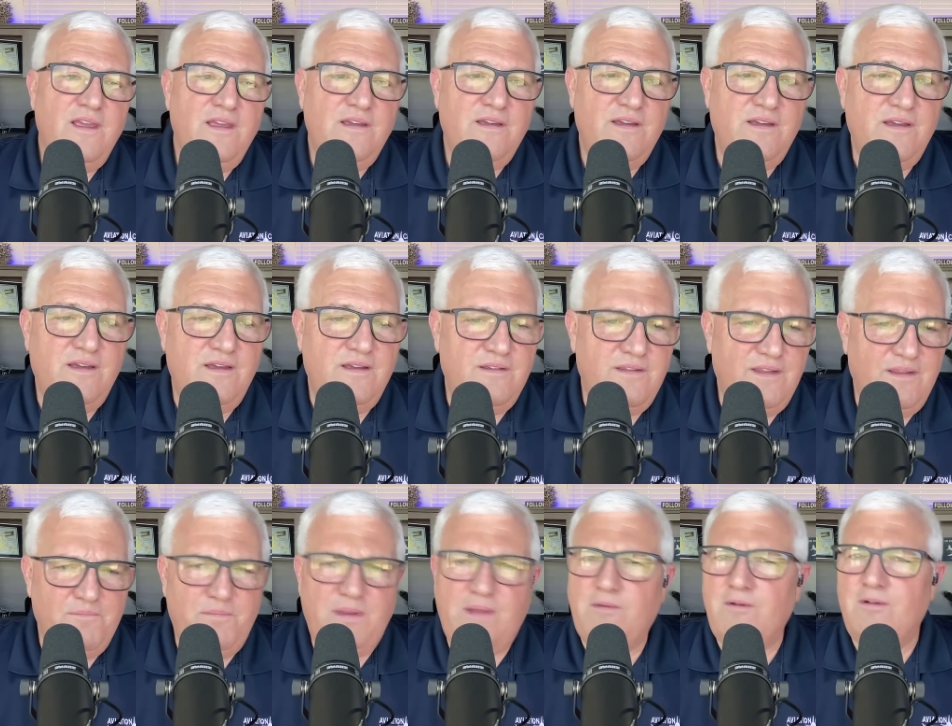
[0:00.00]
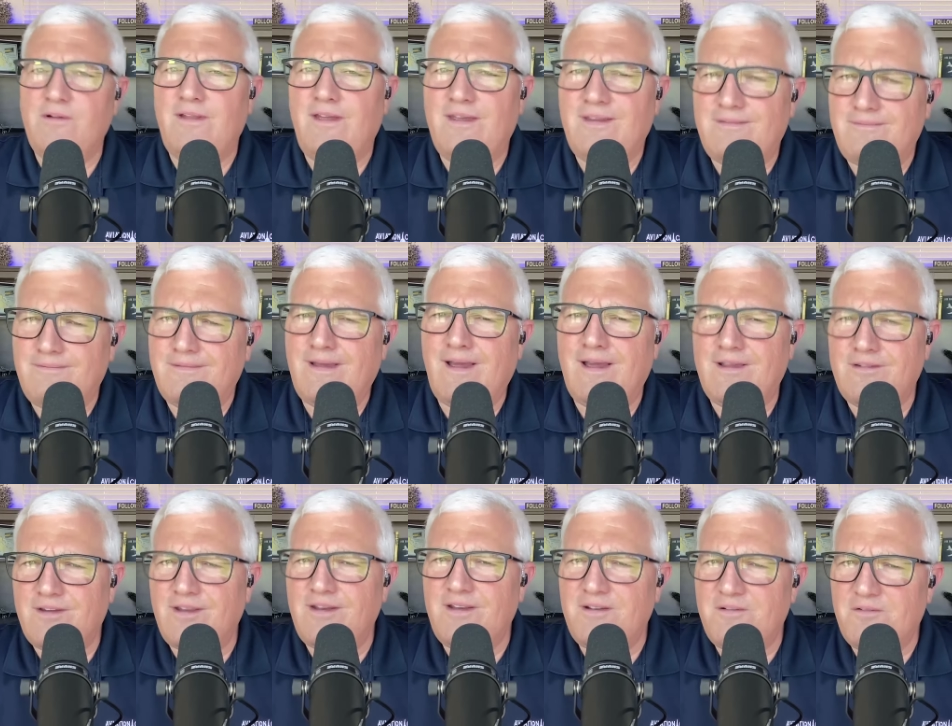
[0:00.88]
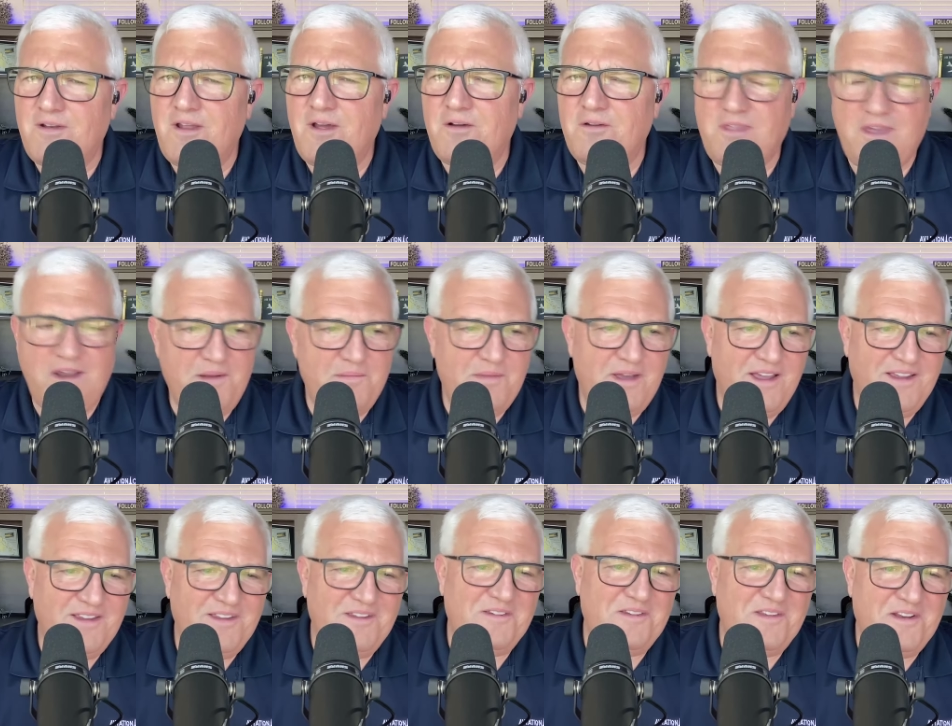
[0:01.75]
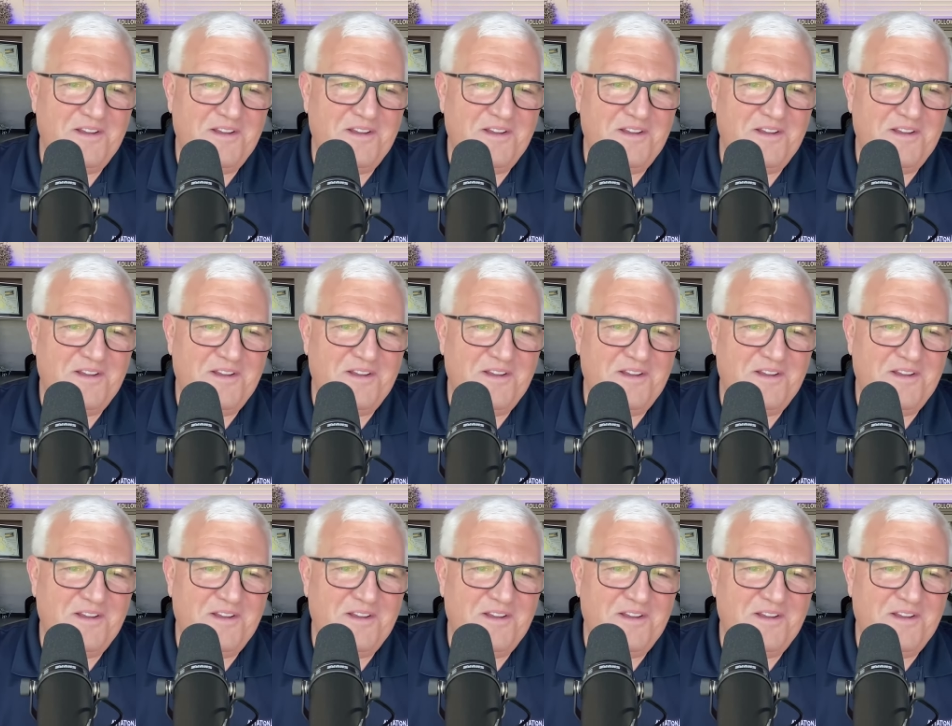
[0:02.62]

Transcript: And people are like, gosh, I didn't know that about you.